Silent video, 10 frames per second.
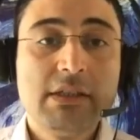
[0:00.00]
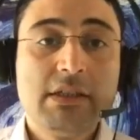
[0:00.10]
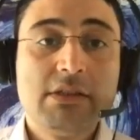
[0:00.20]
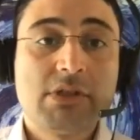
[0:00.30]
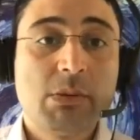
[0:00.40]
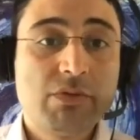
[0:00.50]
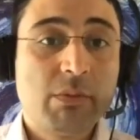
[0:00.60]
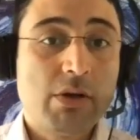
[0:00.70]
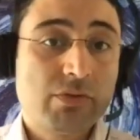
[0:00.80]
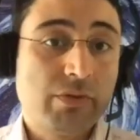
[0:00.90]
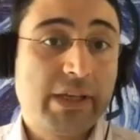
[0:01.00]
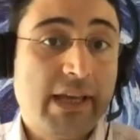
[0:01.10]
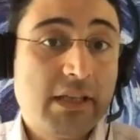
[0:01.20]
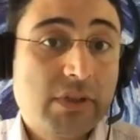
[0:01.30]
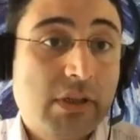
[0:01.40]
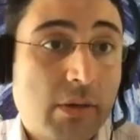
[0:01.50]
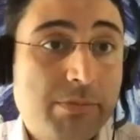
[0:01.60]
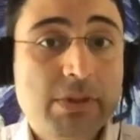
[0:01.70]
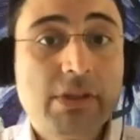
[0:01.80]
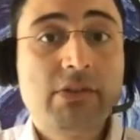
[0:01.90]
Some of them also engage with
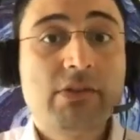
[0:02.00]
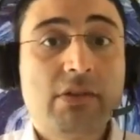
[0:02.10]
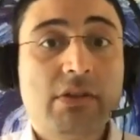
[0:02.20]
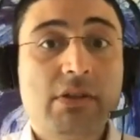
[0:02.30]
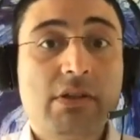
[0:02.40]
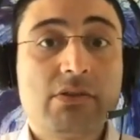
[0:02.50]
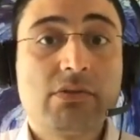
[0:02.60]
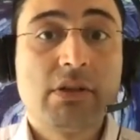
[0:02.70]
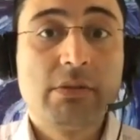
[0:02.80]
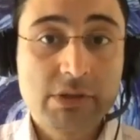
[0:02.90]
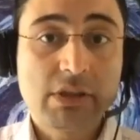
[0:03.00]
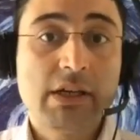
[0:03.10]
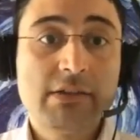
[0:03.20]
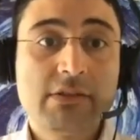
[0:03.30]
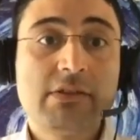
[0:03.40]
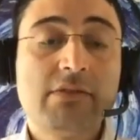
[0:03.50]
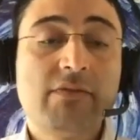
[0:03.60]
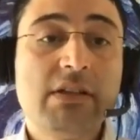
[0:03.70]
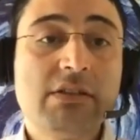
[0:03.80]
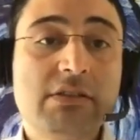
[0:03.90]
companies to commercialize these
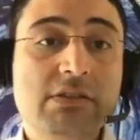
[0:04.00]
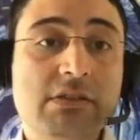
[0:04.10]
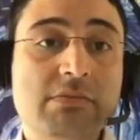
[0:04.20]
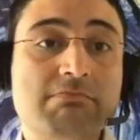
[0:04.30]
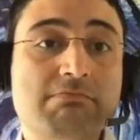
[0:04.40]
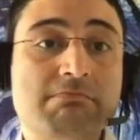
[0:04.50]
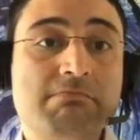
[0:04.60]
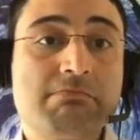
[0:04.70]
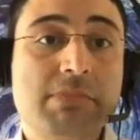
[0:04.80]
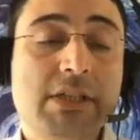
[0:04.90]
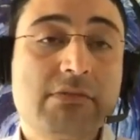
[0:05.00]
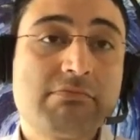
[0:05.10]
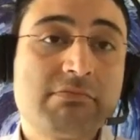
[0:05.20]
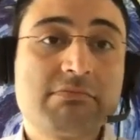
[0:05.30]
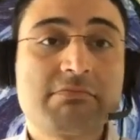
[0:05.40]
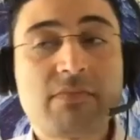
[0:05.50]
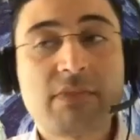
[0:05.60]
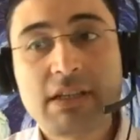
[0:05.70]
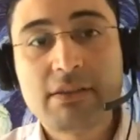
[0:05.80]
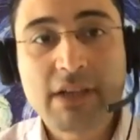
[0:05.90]
inventions. But
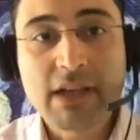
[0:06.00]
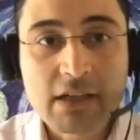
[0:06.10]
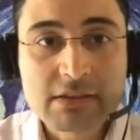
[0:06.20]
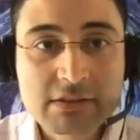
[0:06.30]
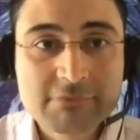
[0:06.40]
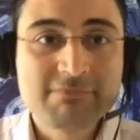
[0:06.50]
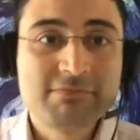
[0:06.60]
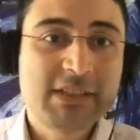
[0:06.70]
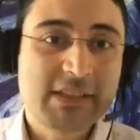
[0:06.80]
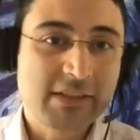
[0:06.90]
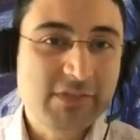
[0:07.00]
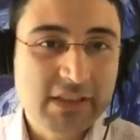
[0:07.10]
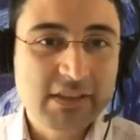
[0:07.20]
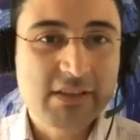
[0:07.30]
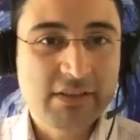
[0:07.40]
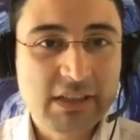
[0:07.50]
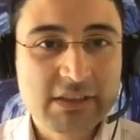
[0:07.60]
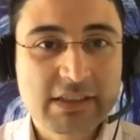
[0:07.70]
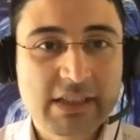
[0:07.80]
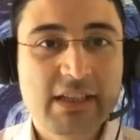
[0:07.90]
if I ask them, can we really
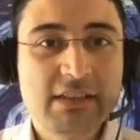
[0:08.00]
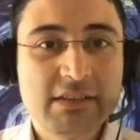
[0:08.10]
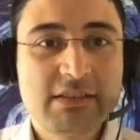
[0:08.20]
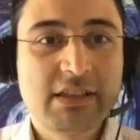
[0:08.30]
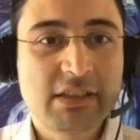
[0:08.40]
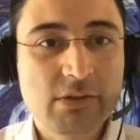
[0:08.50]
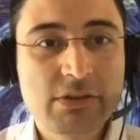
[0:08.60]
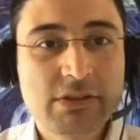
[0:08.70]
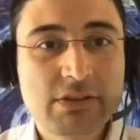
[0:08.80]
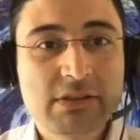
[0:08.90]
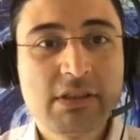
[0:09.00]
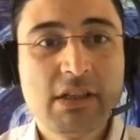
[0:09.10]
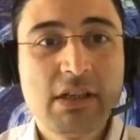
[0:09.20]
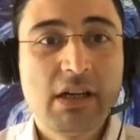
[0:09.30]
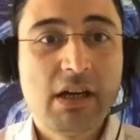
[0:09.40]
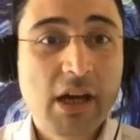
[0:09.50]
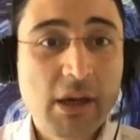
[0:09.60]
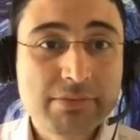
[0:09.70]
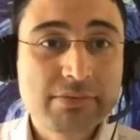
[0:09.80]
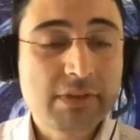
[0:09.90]
scale these technologies
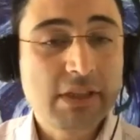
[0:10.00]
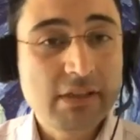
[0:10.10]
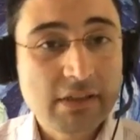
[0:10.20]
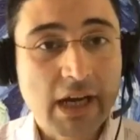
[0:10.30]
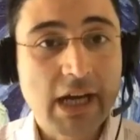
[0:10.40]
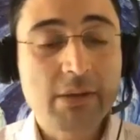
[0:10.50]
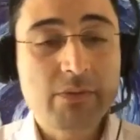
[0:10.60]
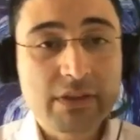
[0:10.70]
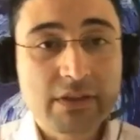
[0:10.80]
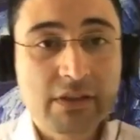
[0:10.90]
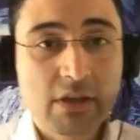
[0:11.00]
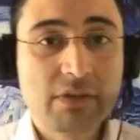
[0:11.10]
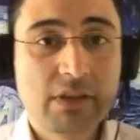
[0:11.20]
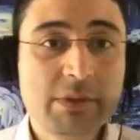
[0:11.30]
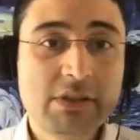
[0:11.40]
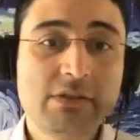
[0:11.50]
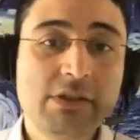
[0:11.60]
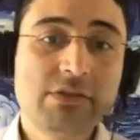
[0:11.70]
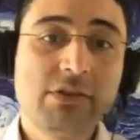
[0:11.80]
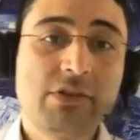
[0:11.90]
up in time within our limited
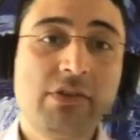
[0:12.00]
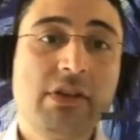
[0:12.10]
resources,